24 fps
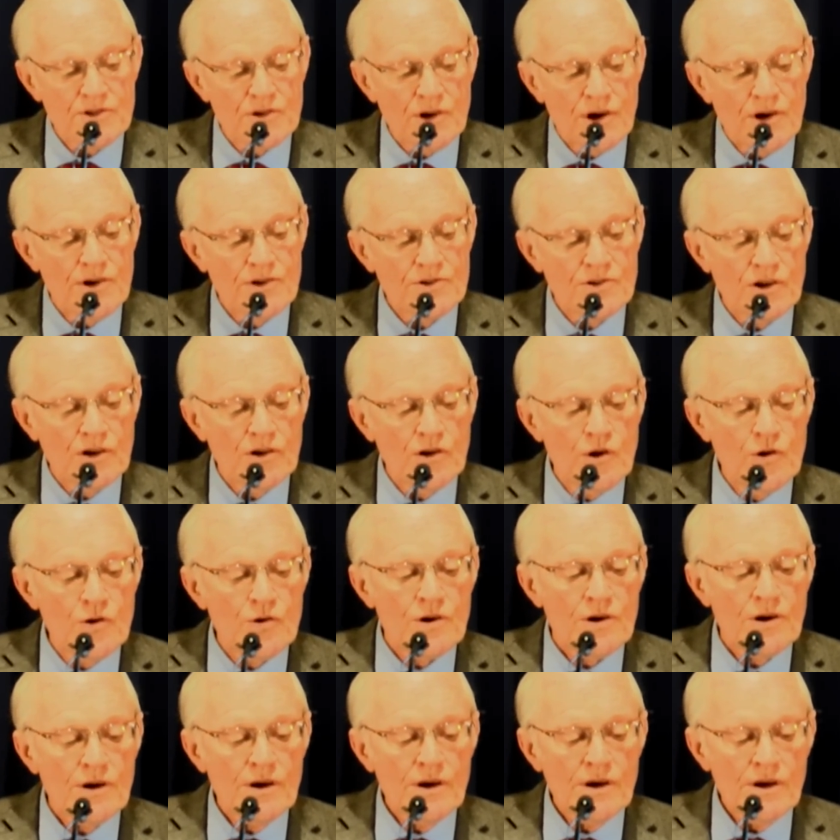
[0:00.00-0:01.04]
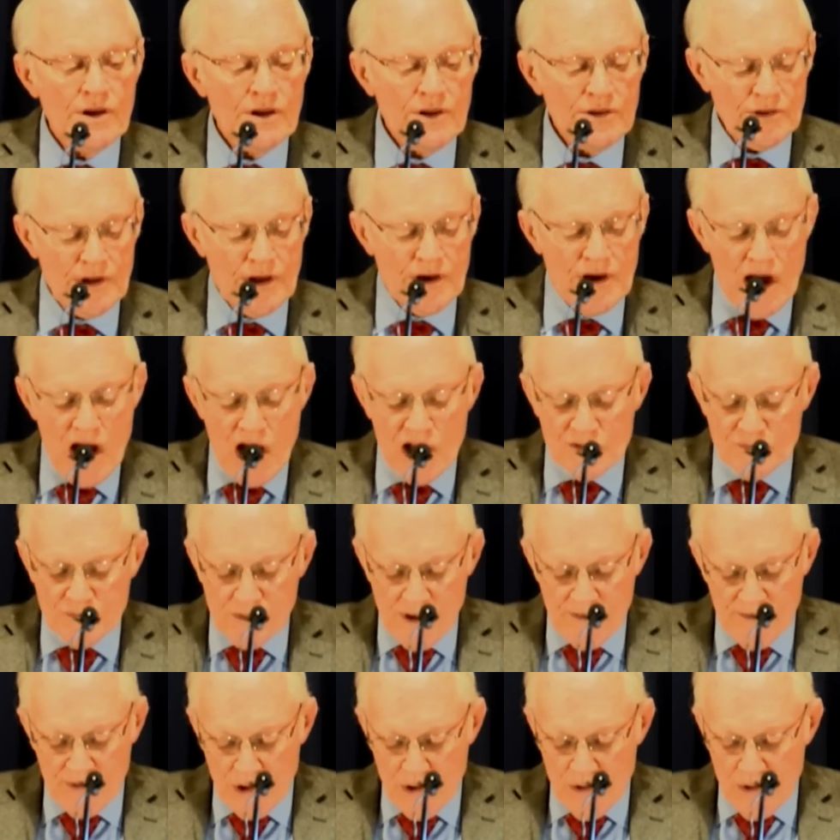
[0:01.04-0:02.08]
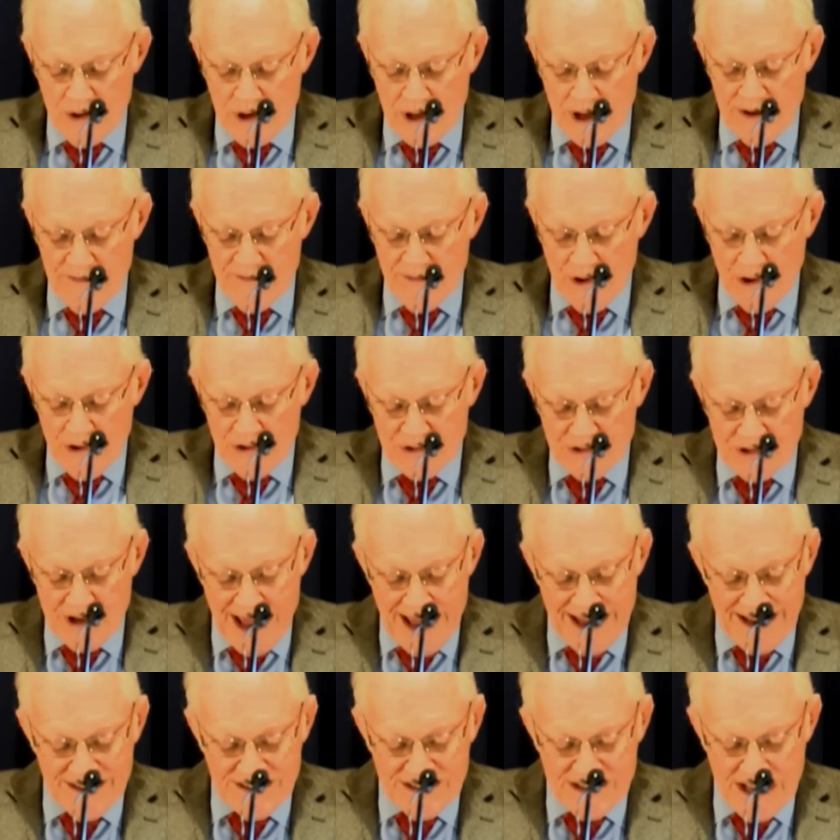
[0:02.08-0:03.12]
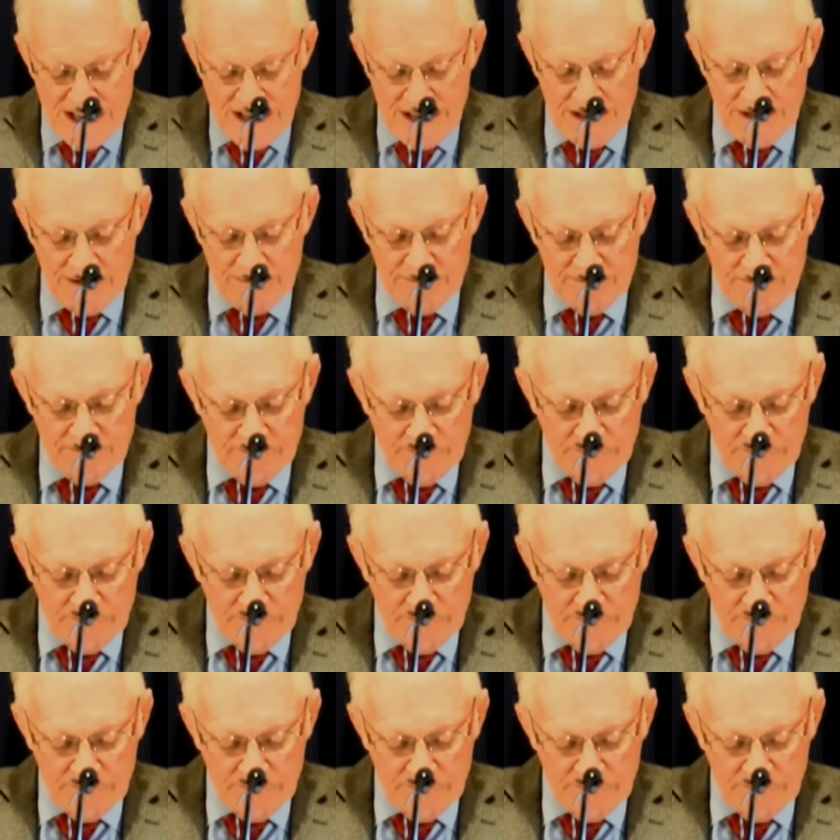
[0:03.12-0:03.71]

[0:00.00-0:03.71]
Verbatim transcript: Turn to Luke, the Gospel of Luke, and verse 19.